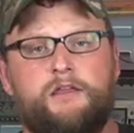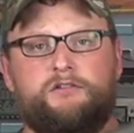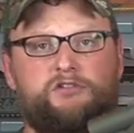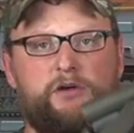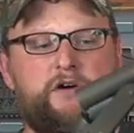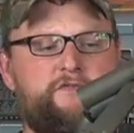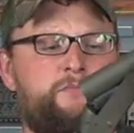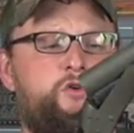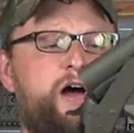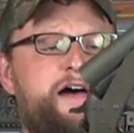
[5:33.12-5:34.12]
Some of
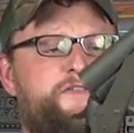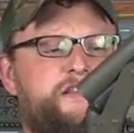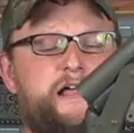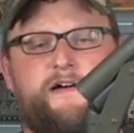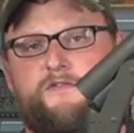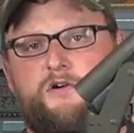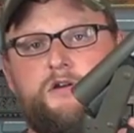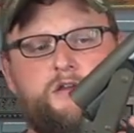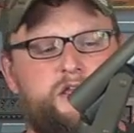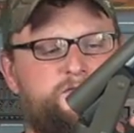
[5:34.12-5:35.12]
them will have a
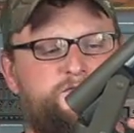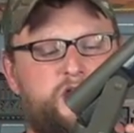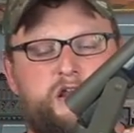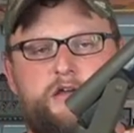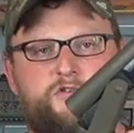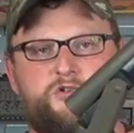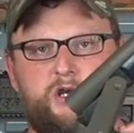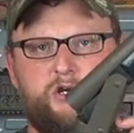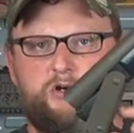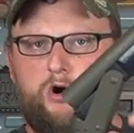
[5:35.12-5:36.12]
lever in front of the
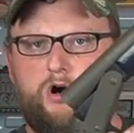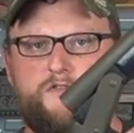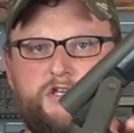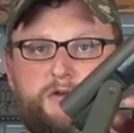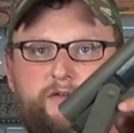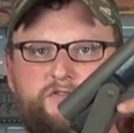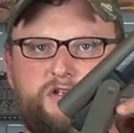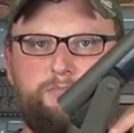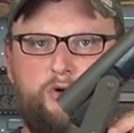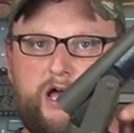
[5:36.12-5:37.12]
trigger guard that you have to
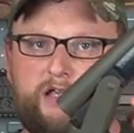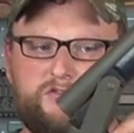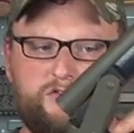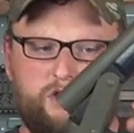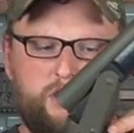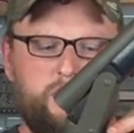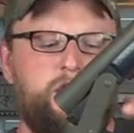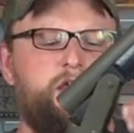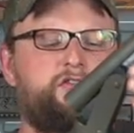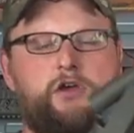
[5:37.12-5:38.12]
depress.
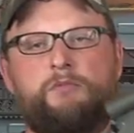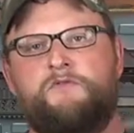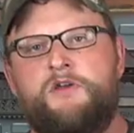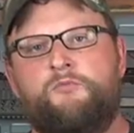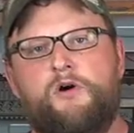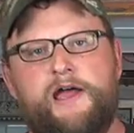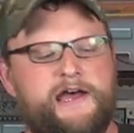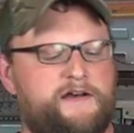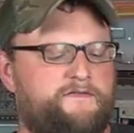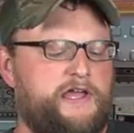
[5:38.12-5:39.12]
Some of them will
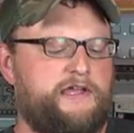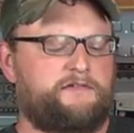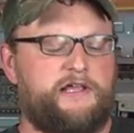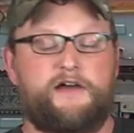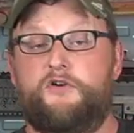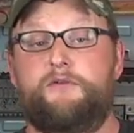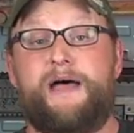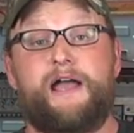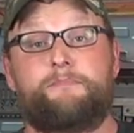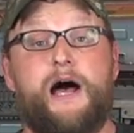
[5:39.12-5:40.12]
have a lever
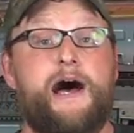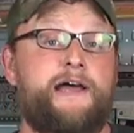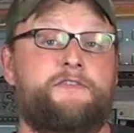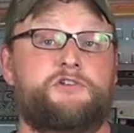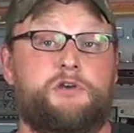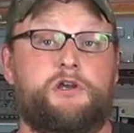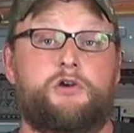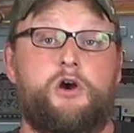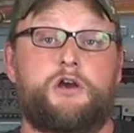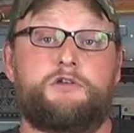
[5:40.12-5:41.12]
back behind the trigger
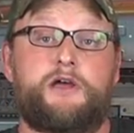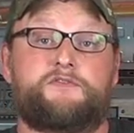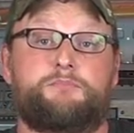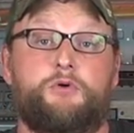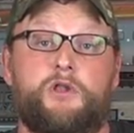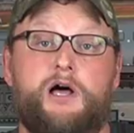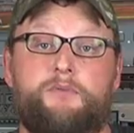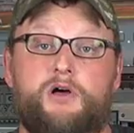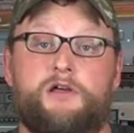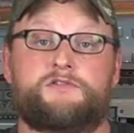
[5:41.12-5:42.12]
guard you have to pull up
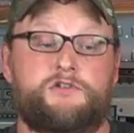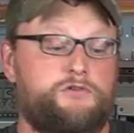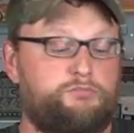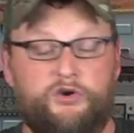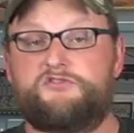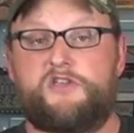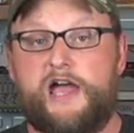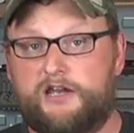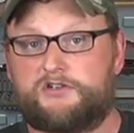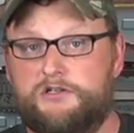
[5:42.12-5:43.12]
on to breach the
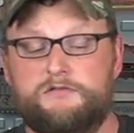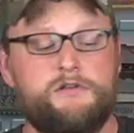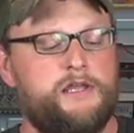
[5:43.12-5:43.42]
action.